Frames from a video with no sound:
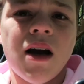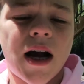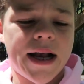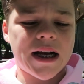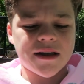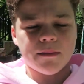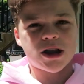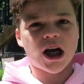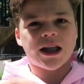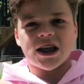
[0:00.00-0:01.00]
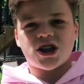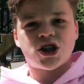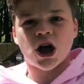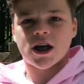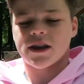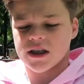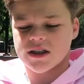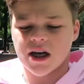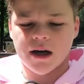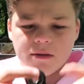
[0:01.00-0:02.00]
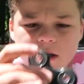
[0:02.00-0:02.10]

All right guys, I'm gonna try and like chuck it this time